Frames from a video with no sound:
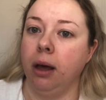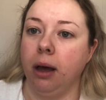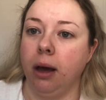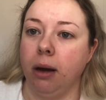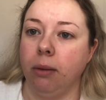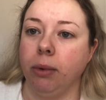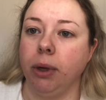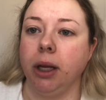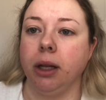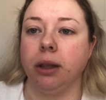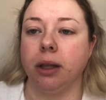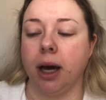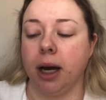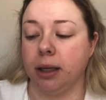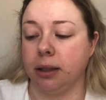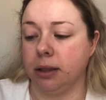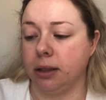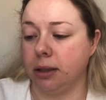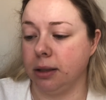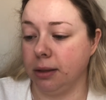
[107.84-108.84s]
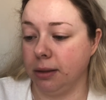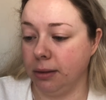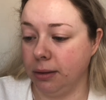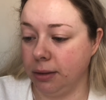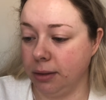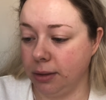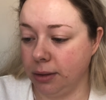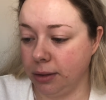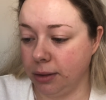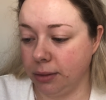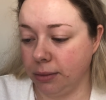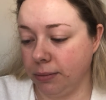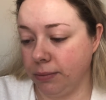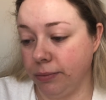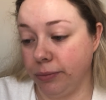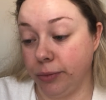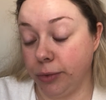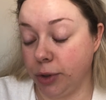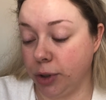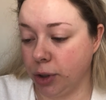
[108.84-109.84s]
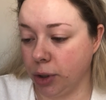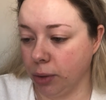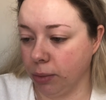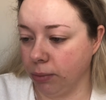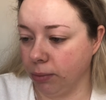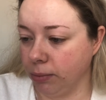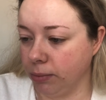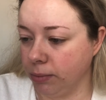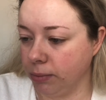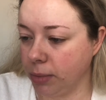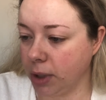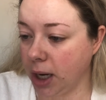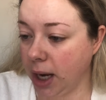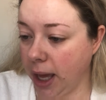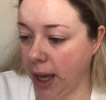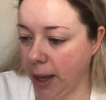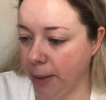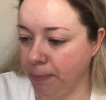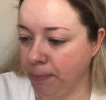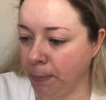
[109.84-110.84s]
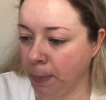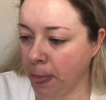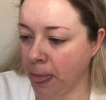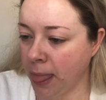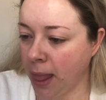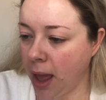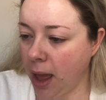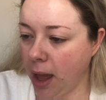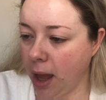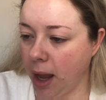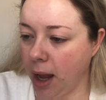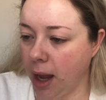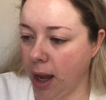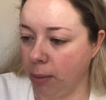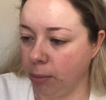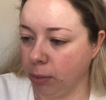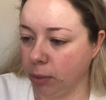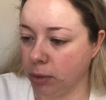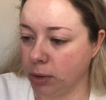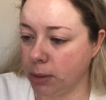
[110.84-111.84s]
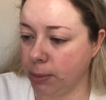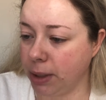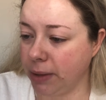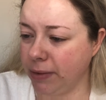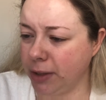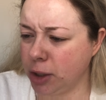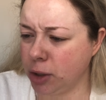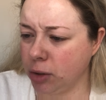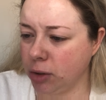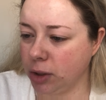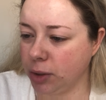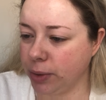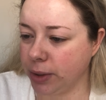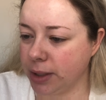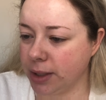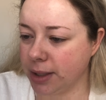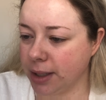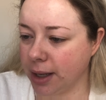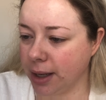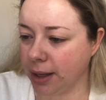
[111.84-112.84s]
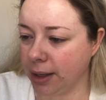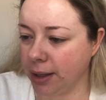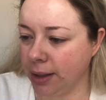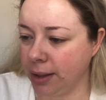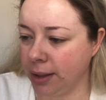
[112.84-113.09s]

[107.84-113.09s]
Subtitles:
I mean, that's some claim. Also a bit of a tongue twister.